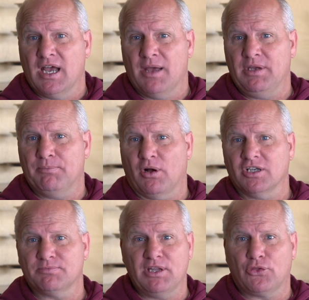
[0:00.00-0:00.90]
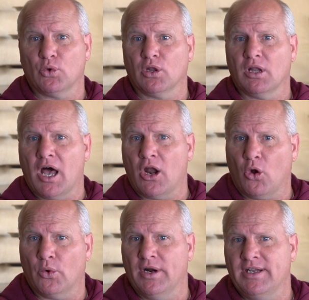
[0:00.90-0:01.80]
I mean, Paul's been through a lot
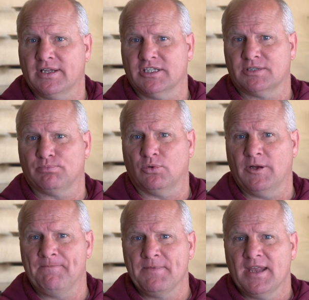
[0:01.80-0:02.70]
already at this point,